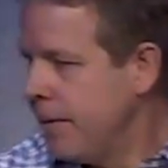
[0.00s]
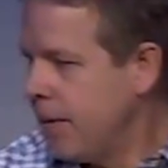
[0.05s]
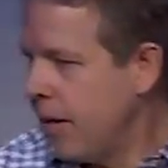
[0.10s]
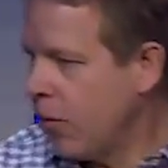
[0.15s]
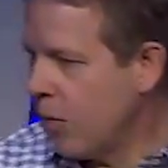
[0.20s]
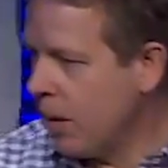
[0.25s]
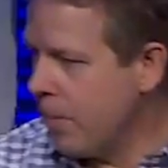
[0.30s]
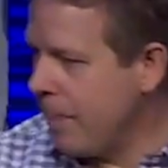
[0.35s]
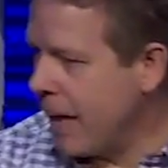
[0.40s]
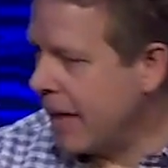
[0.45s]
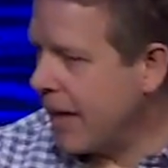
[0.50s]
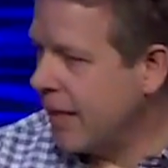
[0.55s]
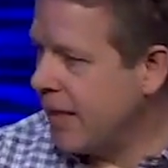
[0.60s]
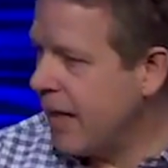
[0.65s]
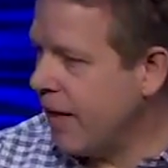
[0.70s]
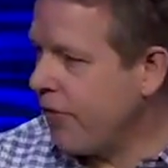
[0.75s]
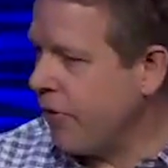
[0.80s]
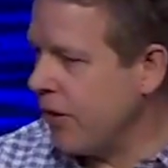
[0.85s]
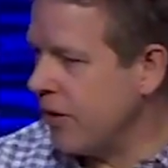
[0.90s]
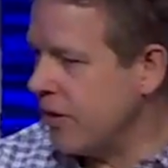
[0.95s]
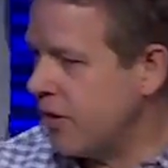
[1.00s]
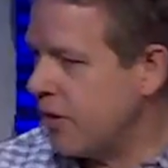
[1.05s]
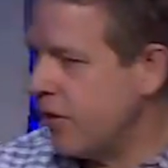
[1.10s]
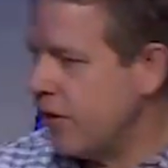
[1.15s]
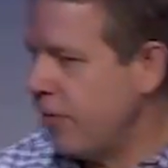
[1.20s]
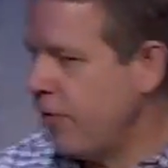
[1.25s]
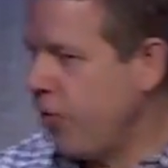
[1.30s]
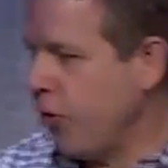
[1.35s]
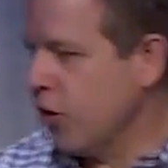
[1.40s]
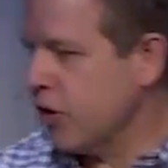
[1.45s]
I want to make a difference.
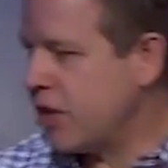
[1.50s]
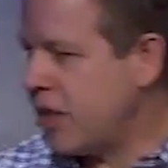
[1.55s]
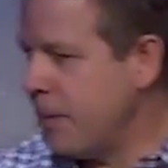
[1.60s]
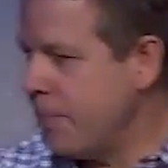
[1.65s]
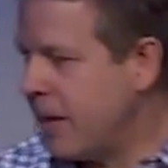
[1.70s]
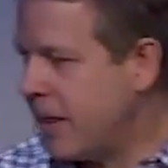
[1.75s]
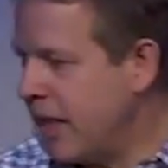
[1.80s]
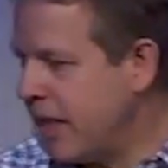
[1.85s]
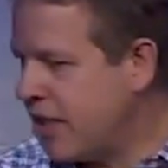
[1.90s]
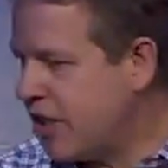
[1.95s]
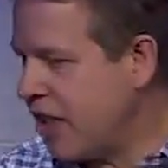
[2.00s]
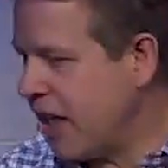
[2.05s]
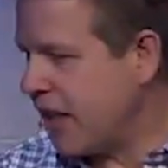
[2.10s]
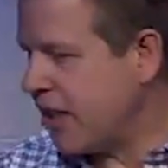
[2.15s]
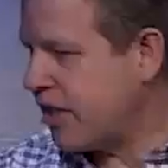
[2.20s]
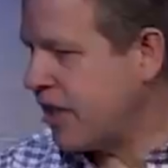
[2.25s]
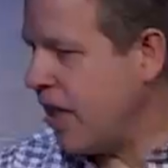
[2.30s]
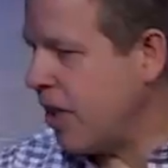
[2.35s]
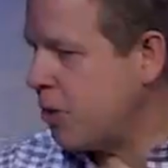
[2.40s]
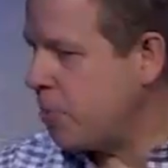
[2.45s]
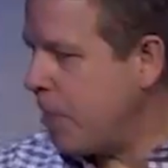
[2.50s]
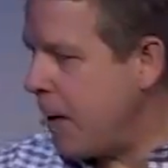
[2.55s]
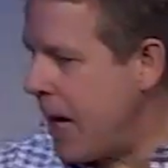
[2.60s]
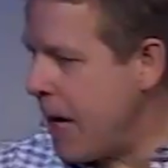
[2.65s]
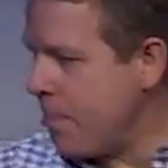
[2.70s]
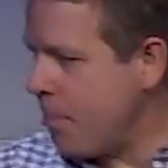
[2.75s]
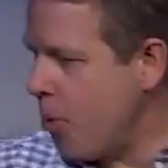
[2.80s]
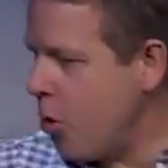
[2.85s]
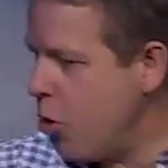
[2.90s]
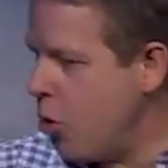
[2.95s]
1 Timothy 6 says,
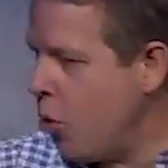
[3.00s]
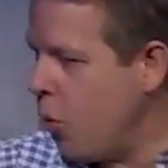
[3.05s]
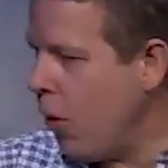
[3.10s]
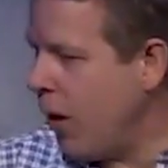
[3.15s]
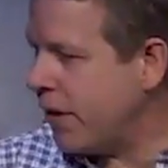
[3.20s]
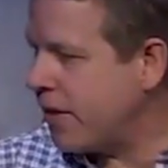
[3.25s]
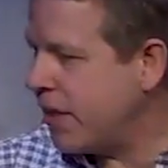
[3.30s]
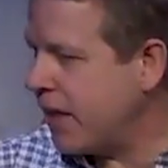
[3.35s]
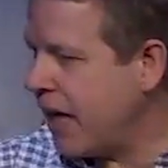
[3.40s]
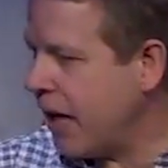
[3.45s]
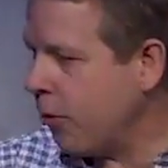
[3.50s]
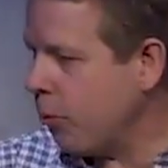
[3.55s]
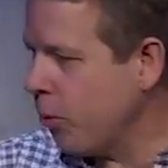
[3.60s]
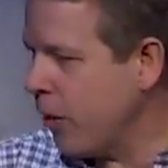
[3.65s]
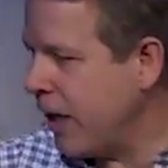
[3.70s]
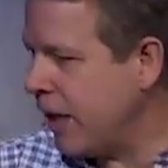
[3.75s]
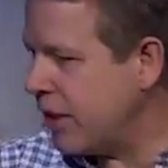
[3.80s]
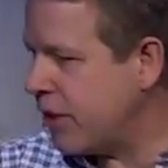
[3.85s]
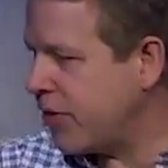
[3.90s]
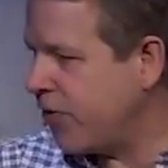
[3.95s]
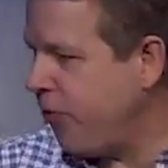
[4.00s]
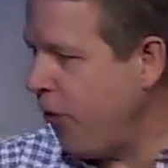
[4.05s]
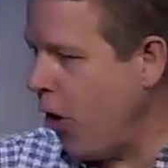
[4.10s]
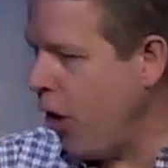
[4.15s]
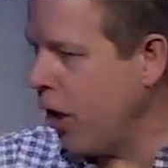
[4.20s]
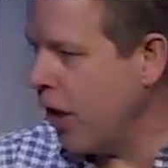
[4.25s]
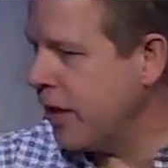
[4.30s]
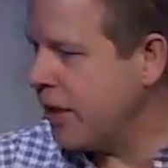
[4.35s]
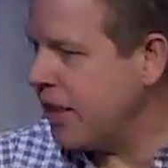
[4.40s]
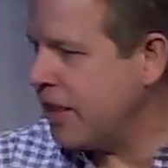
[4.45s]
People who want to get rich
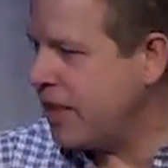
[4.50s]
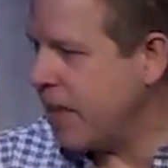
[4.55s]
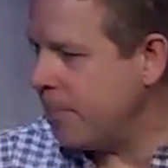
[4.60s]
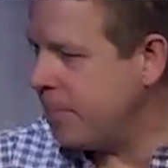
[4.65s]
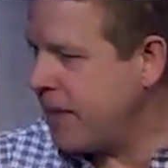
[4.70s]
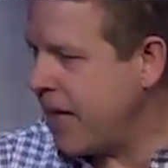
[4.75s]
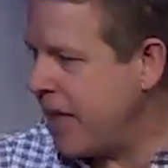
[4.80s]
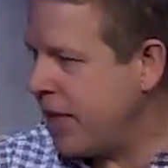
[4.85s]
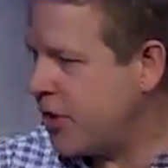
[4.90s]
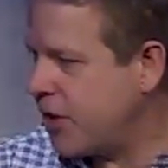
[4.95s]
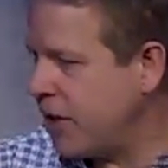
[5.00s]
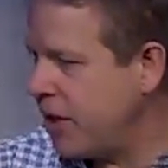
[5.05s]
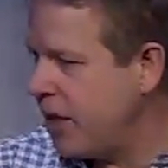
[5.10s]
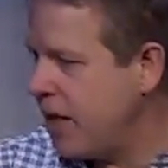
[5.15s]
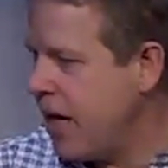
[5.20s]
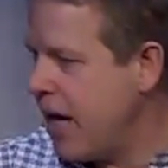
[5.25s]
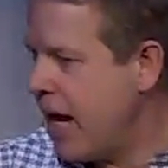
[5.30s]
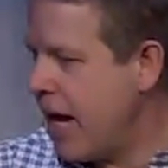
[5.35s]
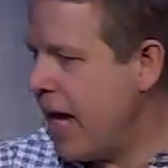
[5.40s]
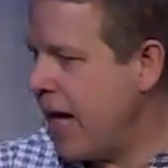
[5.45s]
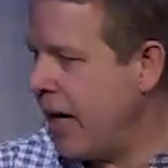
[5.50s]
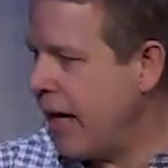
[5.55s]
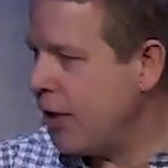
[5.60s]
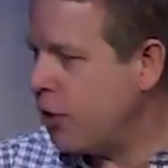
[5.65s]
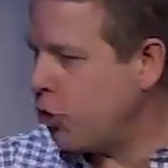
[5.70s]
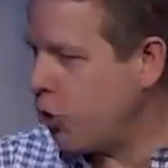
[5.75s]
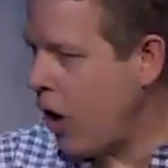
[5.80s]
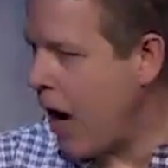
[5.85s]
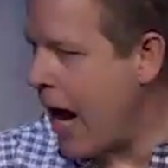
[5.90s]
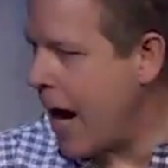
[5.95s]
fall into temptation and a
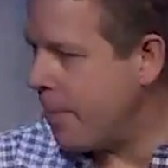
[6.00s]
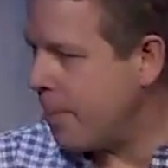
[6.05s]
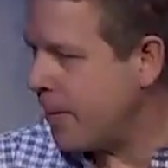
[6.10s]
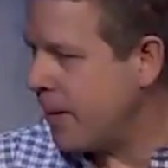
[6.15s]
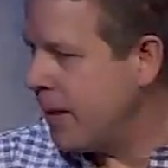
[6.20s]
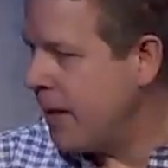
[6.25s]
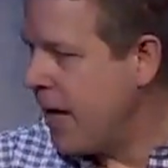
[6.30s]
trap